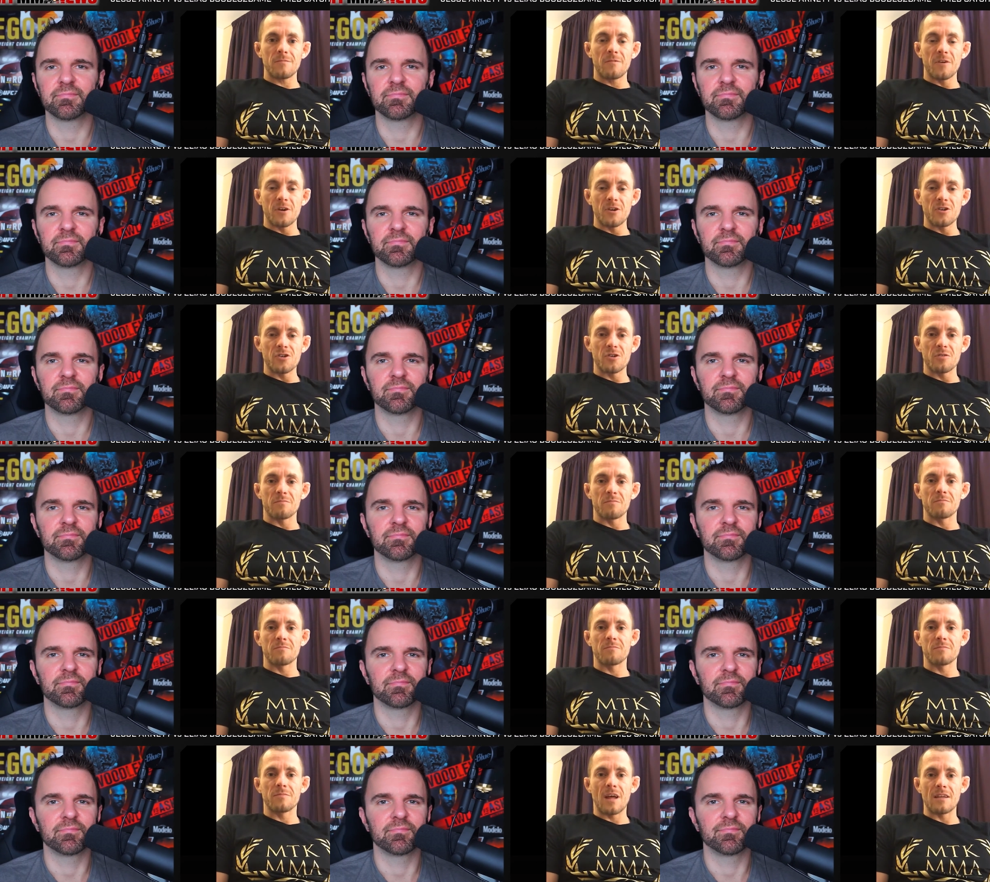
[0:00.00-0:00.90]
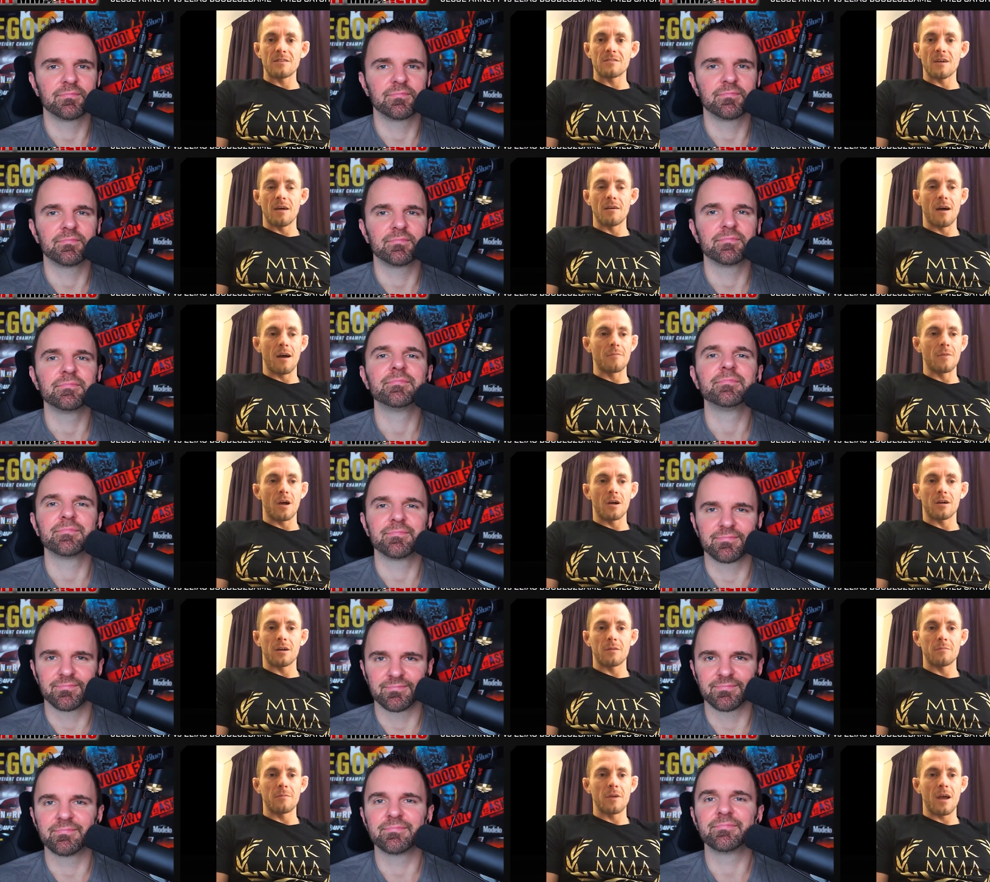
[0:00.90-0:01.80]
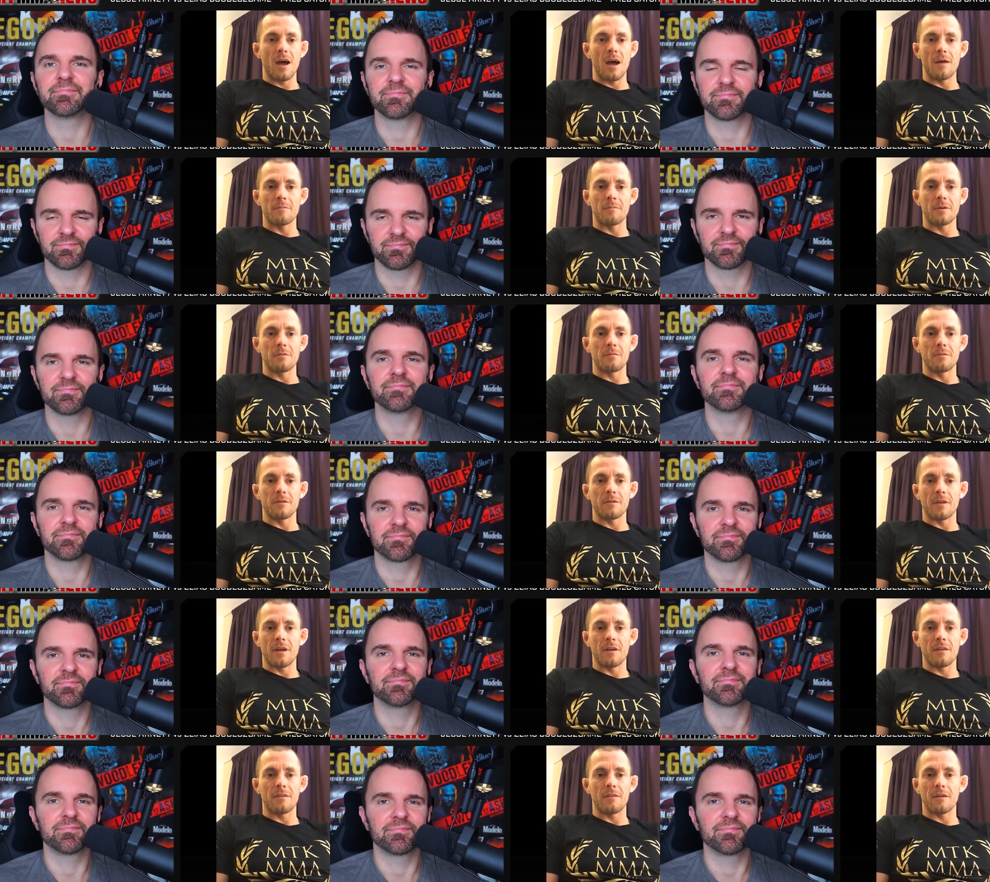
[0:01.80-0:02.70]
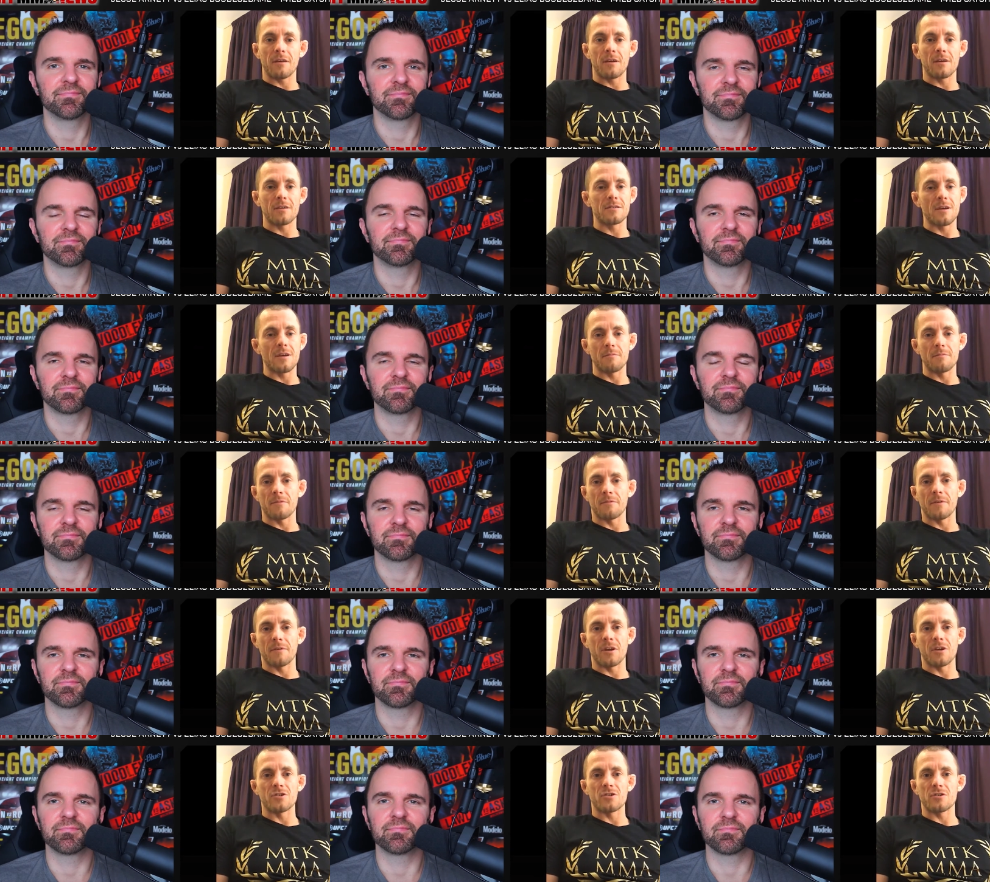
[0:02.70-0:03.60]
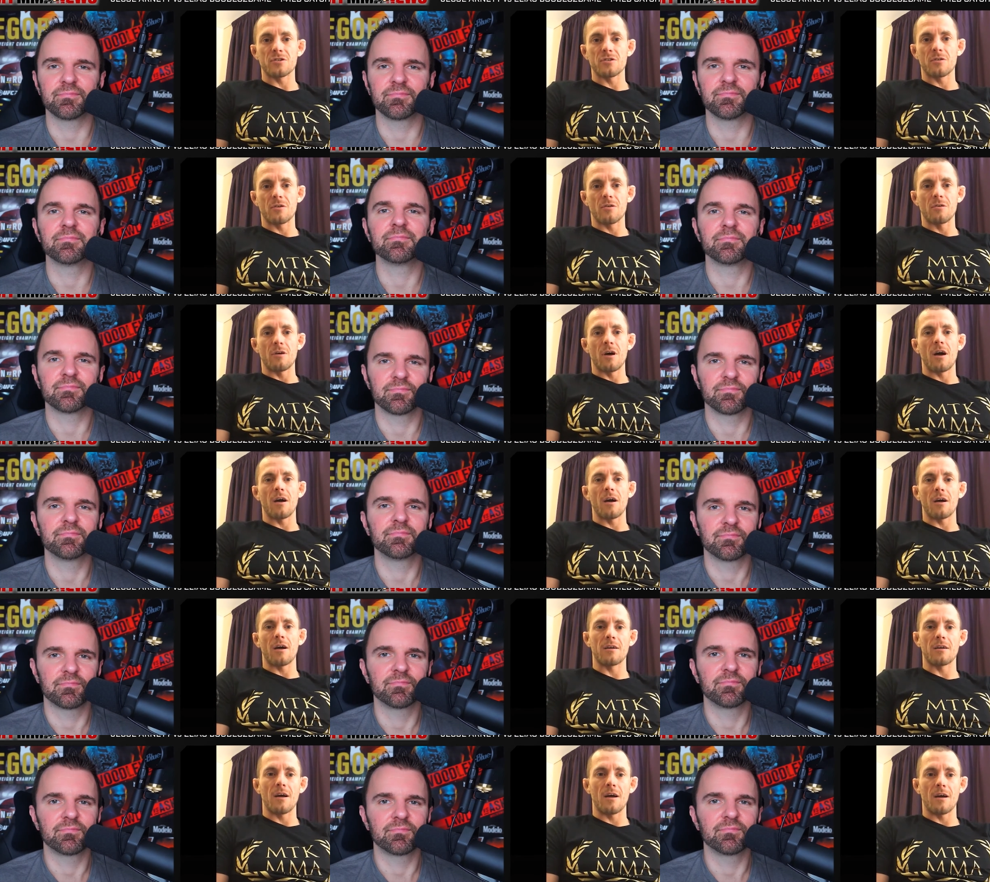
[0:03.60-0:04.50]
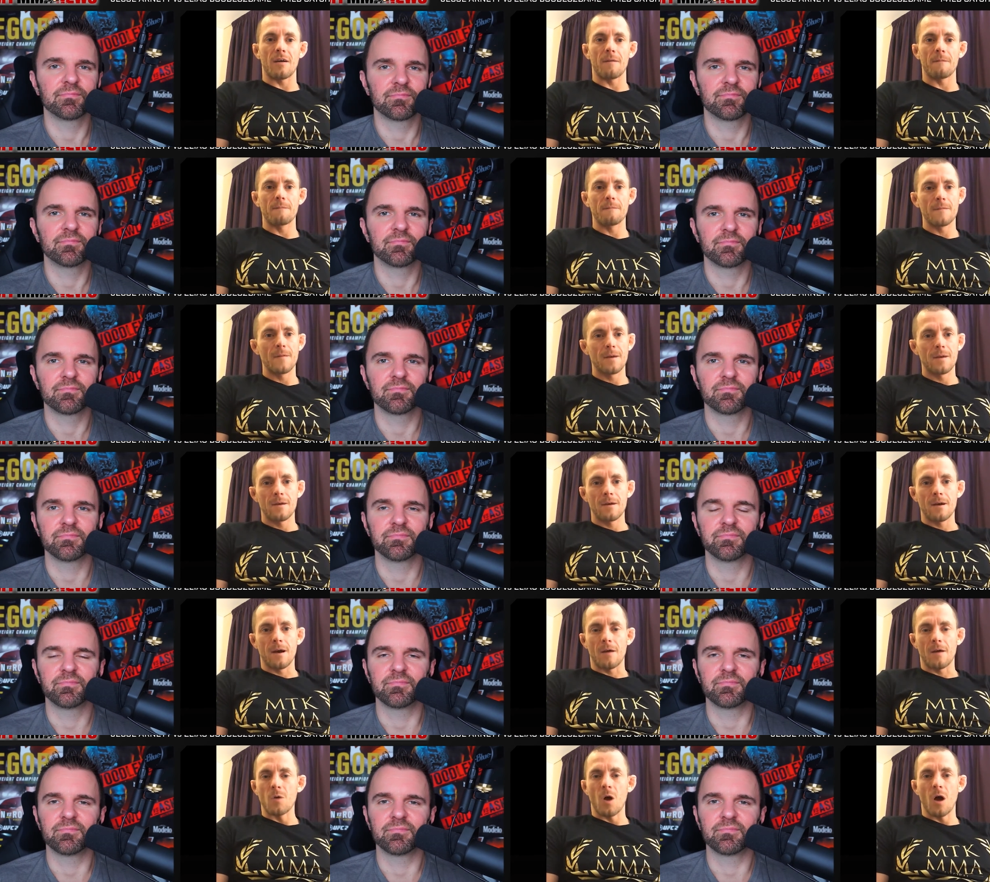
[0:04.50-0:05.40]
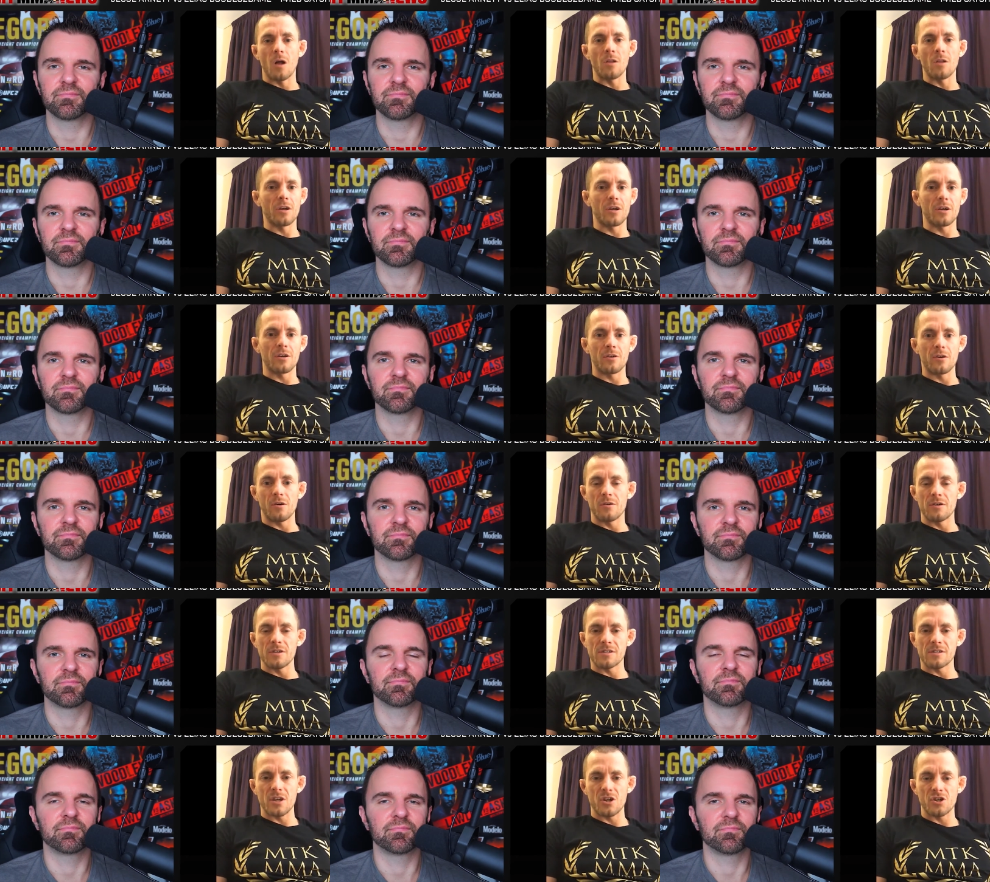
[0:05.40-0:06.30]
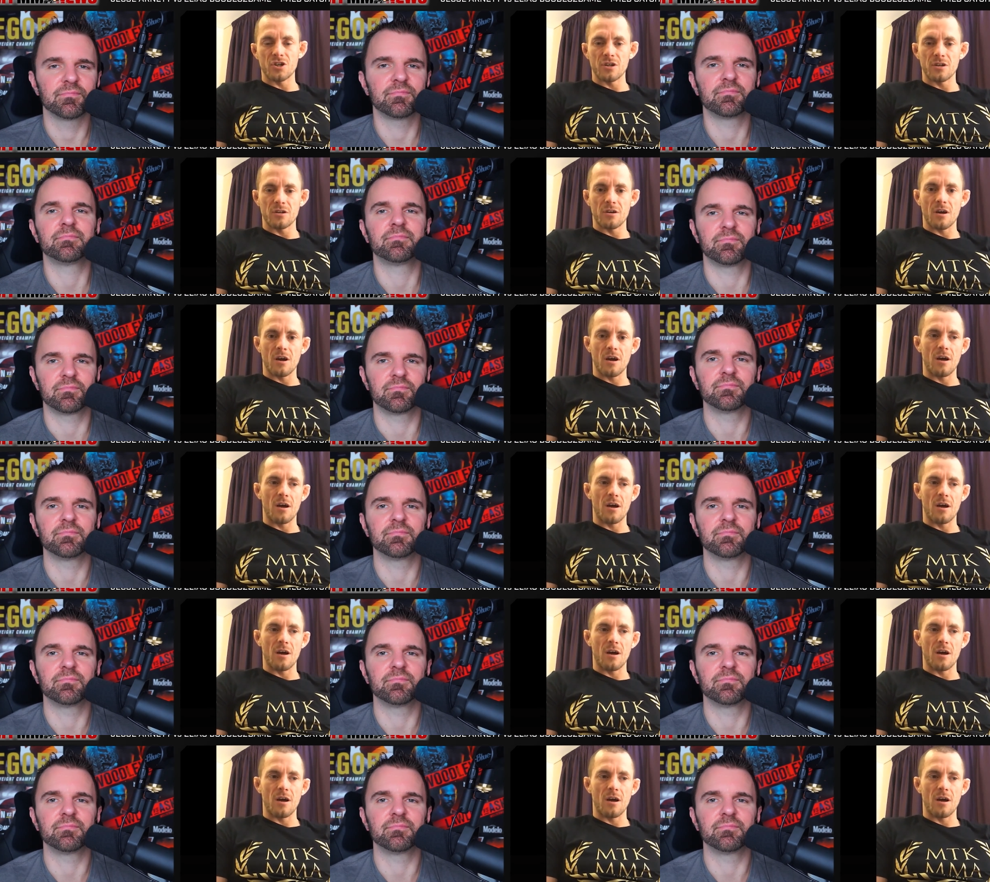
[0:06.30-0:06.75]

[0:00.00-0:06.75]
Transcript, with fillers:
Speaker 1: finish him. That's I, am not going to be happy with anything except a finish. You know, I uh, I'm not looking to go decision.